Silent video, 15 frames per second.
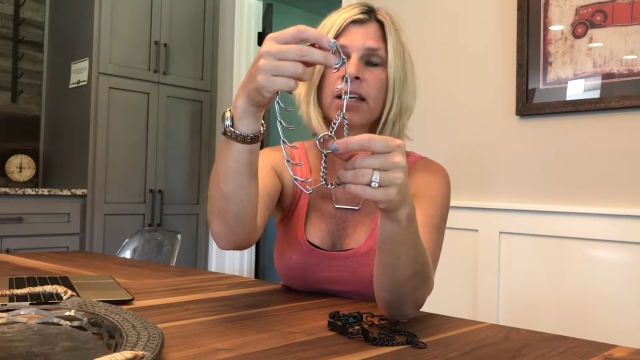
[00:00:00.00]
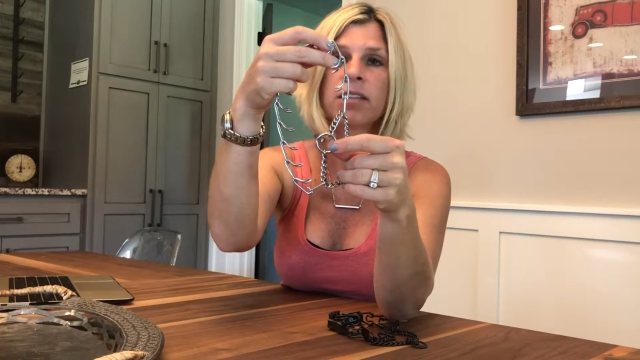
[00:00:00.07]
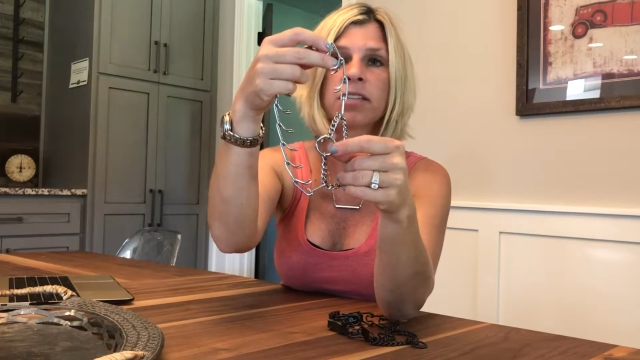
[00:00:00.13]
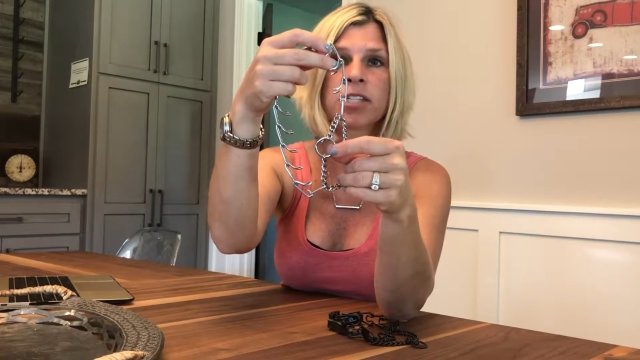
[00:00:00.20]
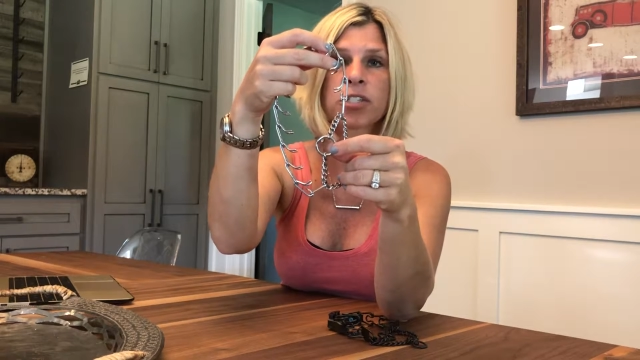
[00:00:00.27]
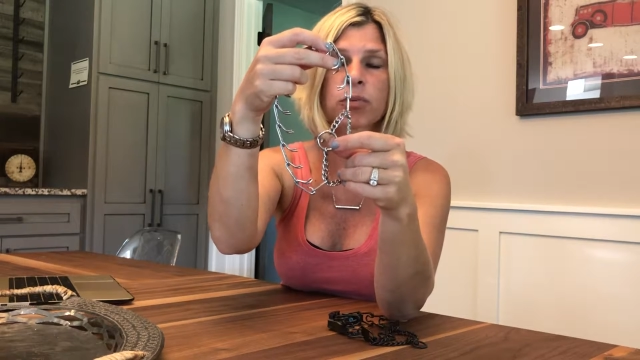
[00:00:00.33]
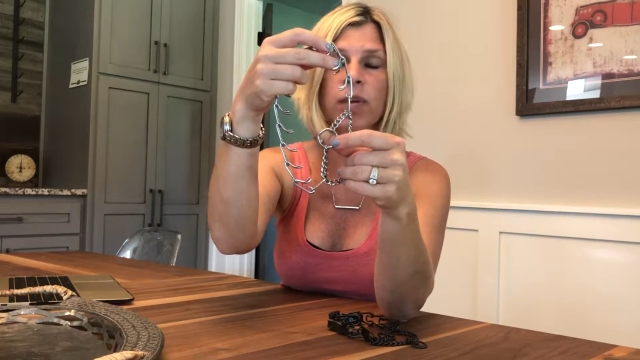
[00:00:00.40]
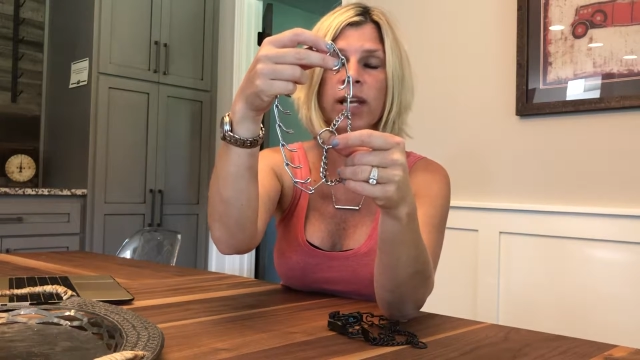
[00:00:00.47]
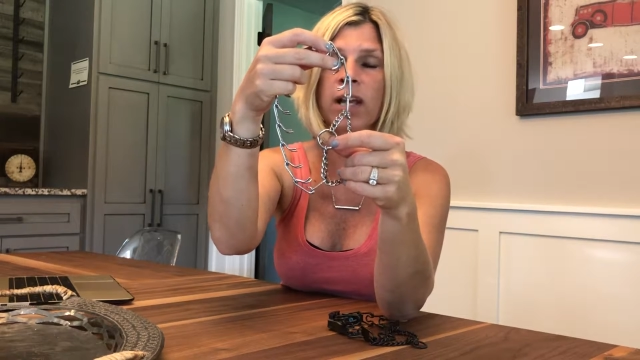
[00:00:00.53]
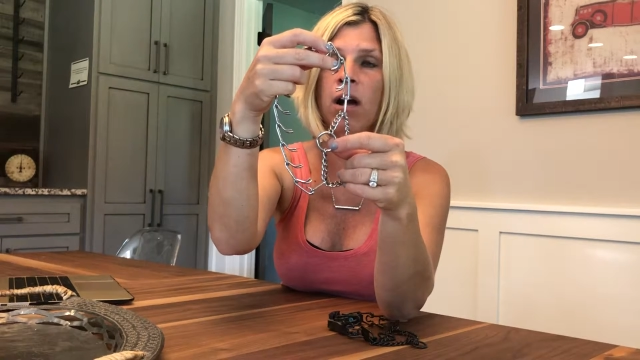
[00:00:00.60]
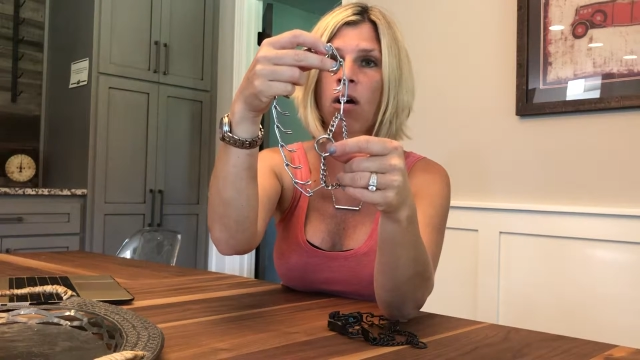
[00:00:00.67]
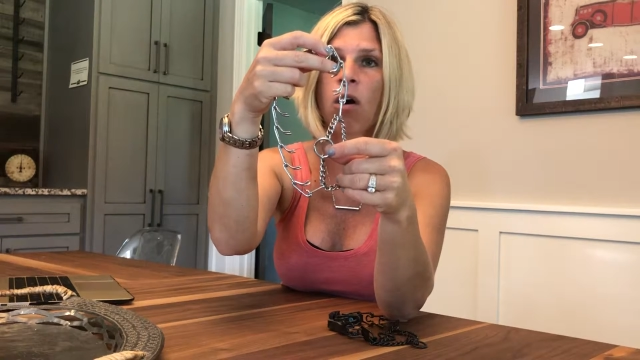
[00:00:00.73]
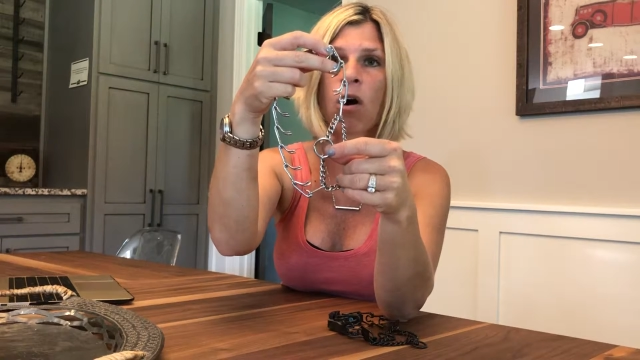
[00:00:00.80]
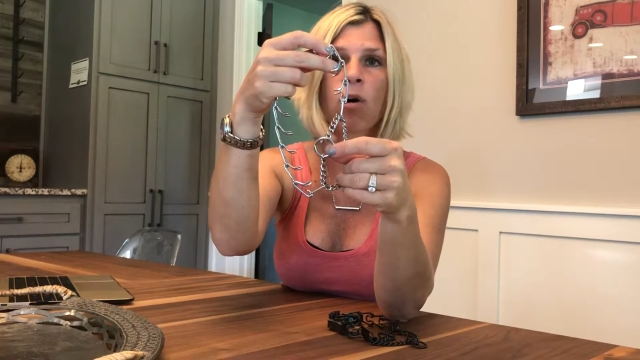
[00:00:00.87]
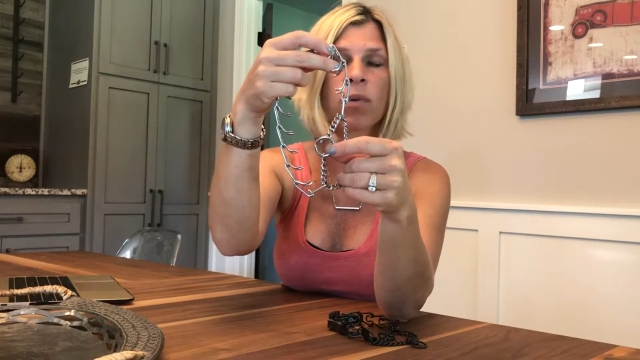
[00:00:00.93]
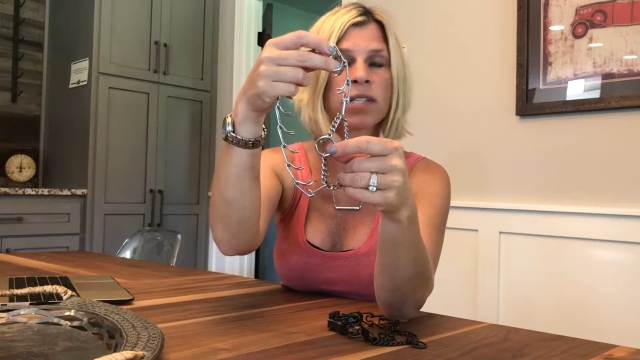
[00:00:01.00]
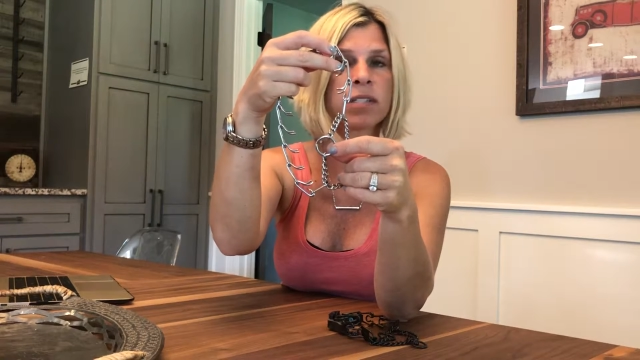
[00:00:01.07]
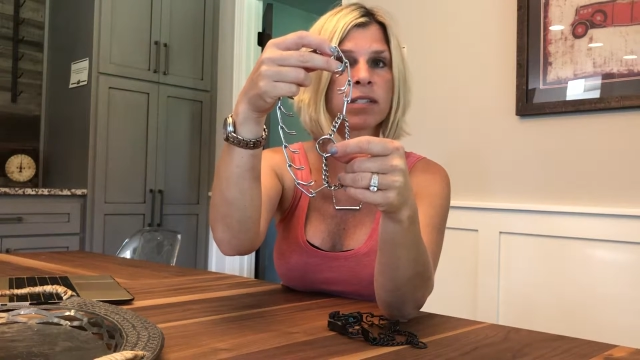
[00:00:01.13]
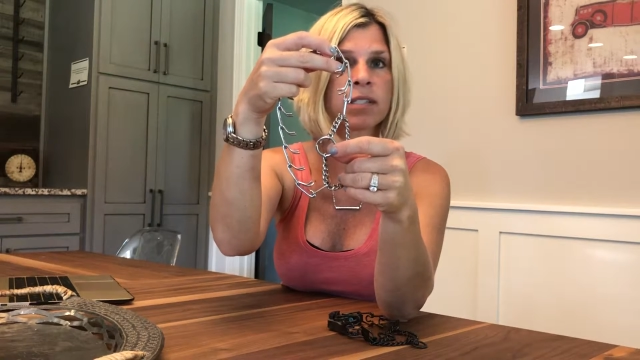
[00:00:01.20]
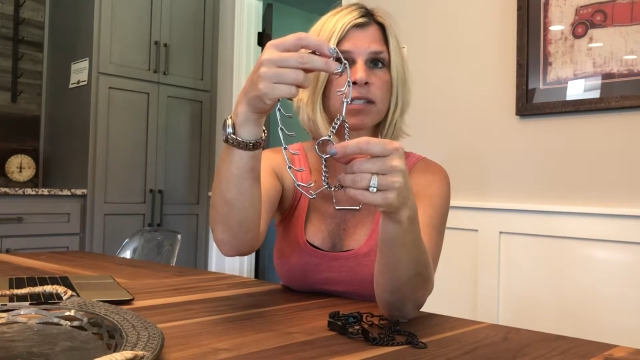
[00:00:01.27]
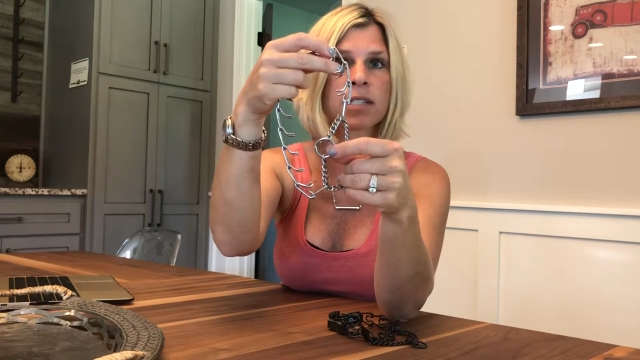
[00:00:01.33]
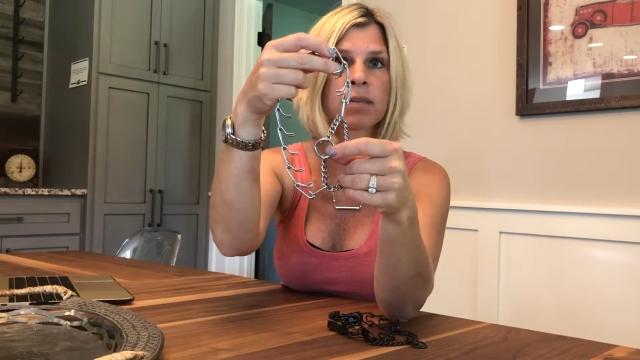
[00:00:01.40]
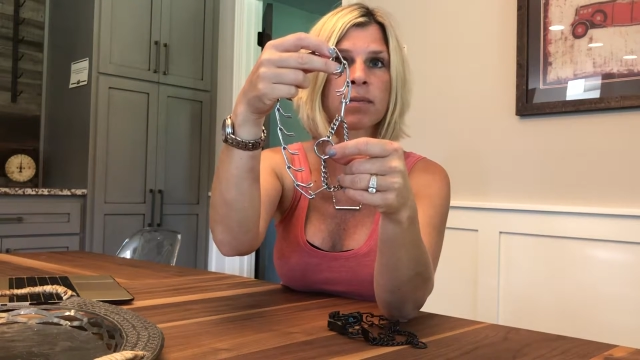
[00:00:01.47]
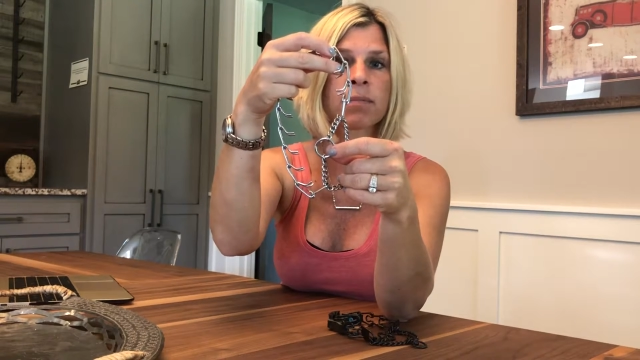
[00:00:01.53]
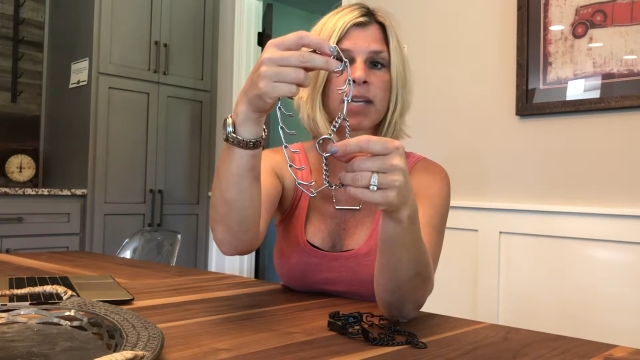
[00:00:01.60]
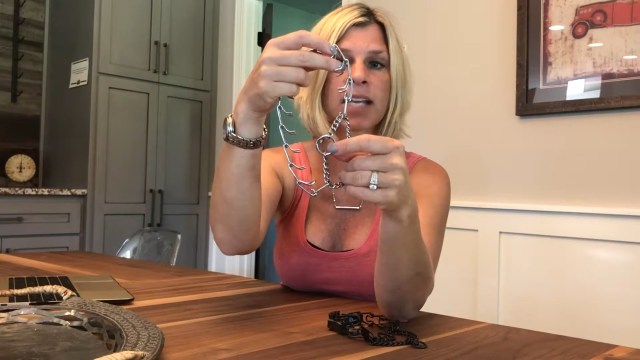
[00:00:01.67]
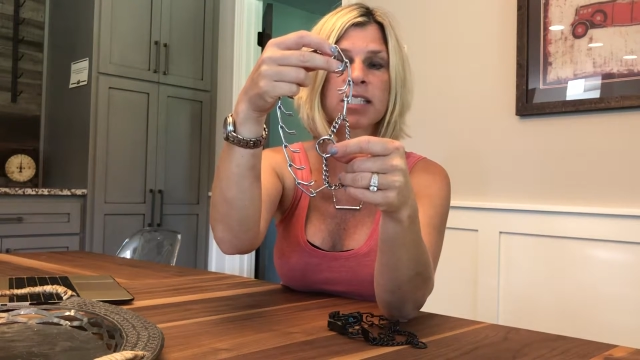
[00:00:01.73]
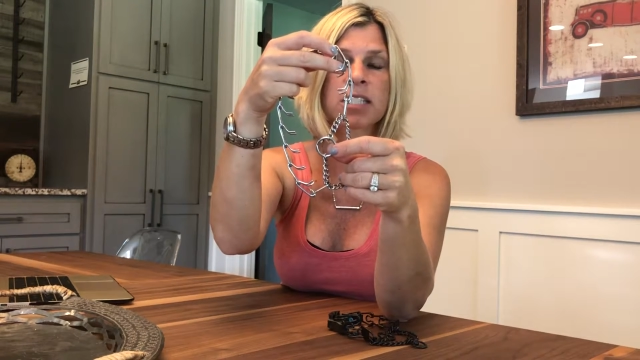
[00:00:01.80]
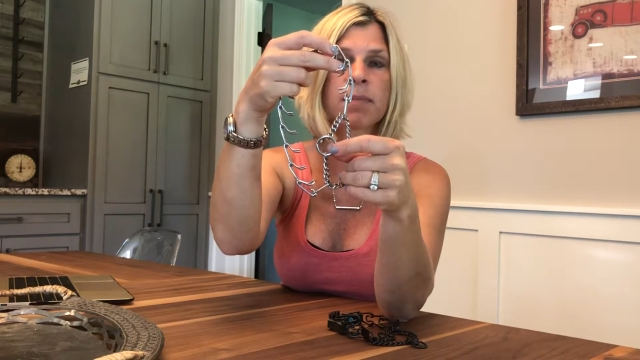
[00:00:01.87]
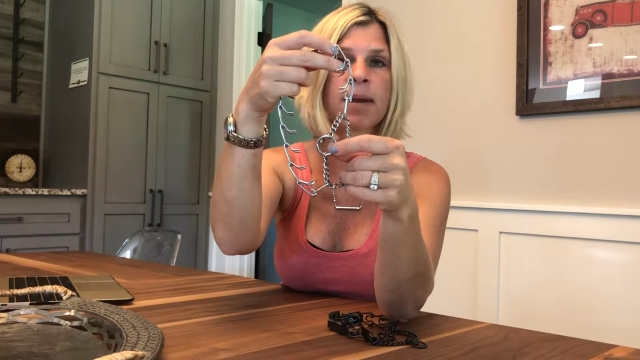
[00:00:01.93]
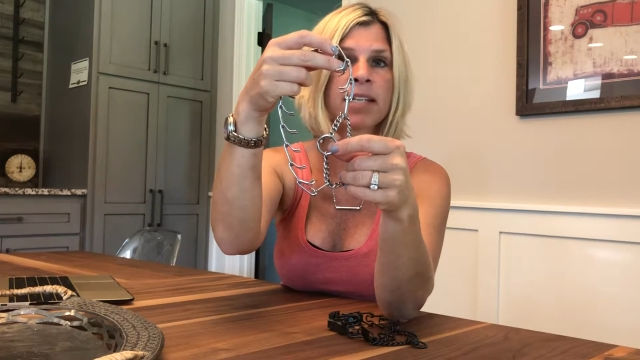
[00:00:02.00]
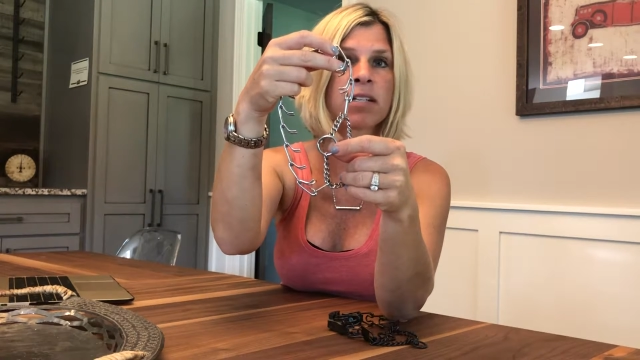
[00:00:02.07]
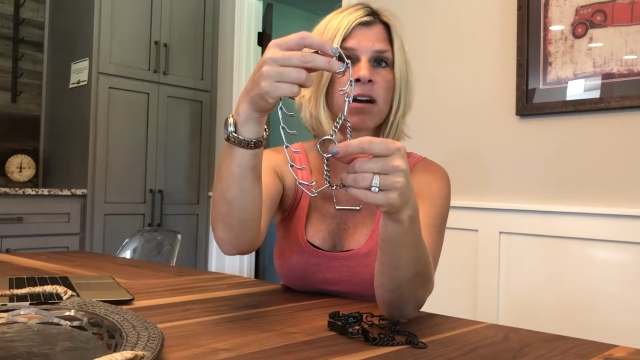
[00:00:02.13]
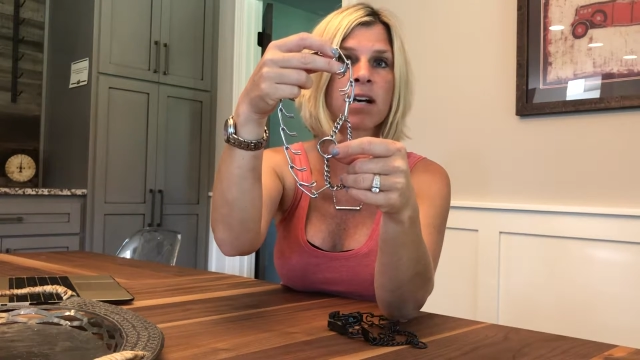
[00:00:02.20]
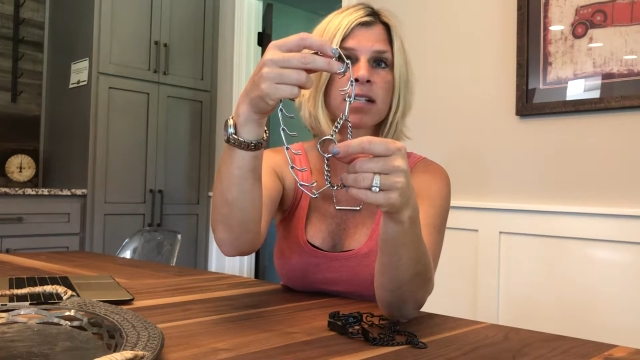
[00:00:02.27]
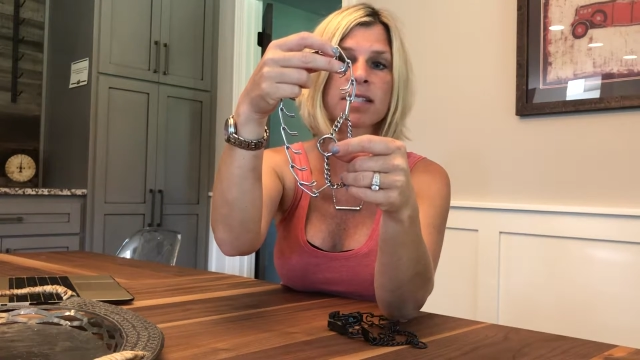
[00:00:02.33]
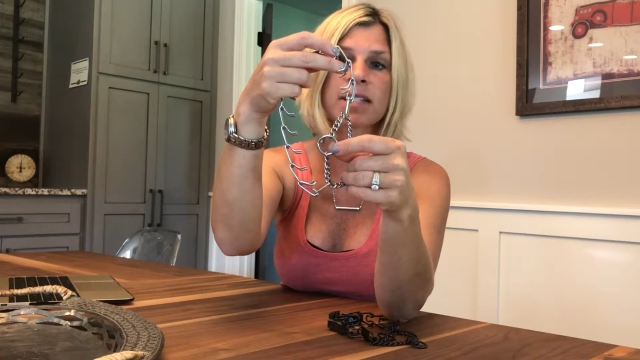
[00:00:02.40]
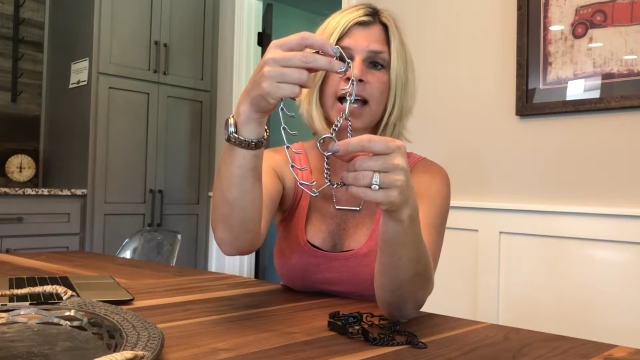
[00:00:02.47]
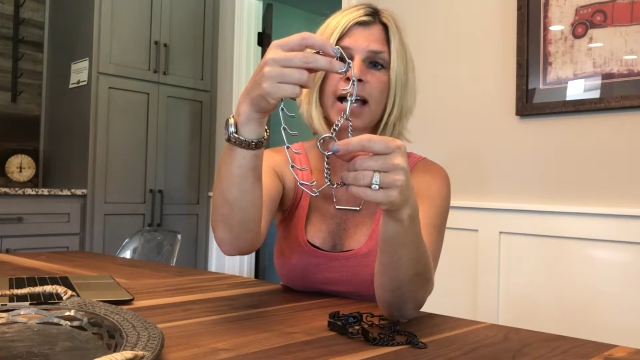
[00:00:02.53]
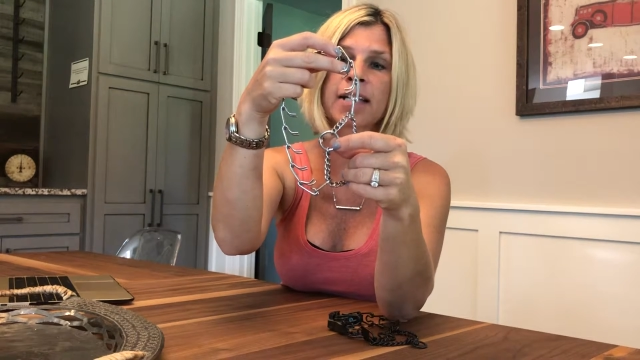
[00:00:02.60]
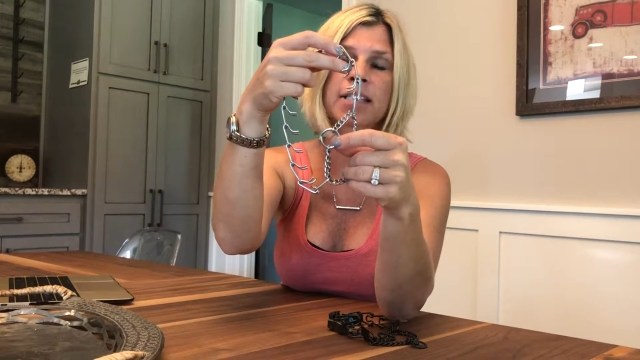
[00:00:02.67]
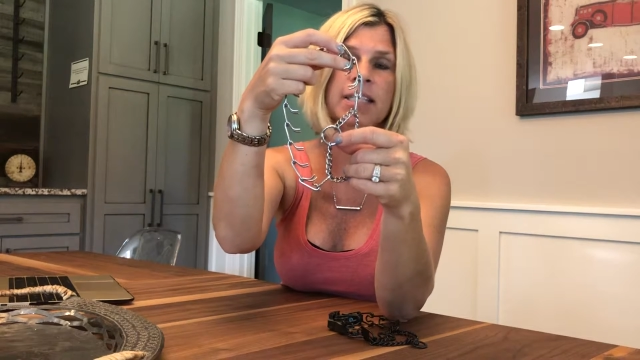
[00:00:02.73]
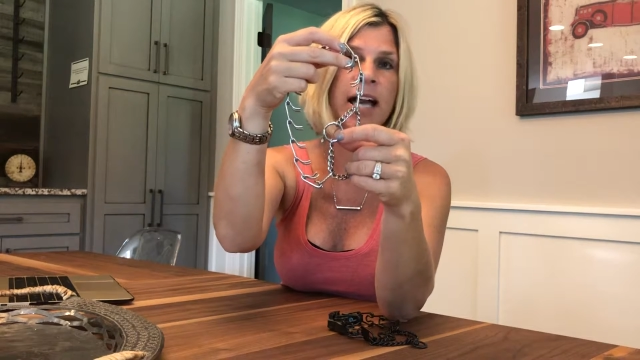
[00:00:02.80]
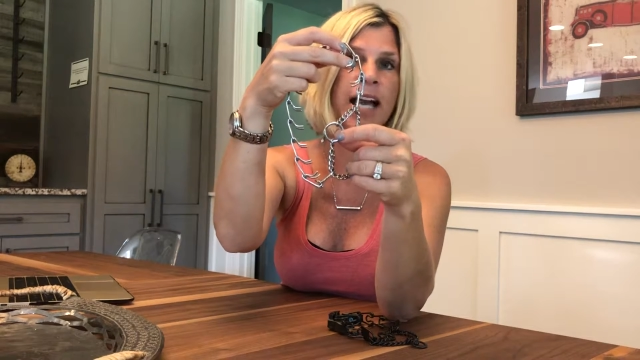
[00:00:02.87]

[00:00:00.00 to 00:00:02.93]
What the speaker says: This ring always sits against my dog's necks.